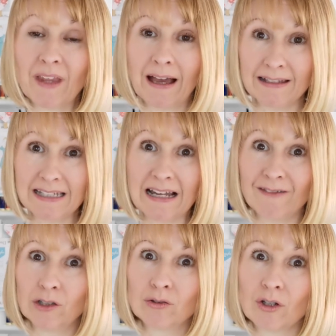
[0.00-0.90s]
I did
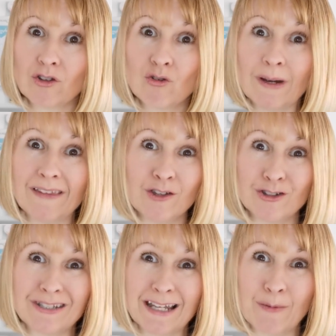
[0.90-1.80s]
have a look through it the
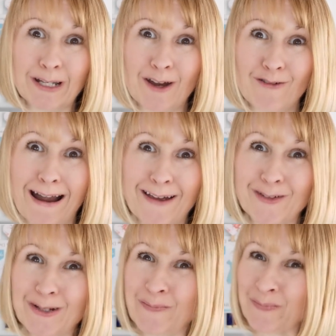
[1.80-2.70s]
other day when it
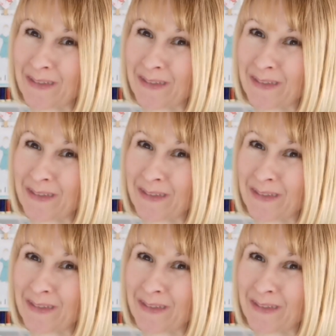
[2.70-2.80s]
arrived.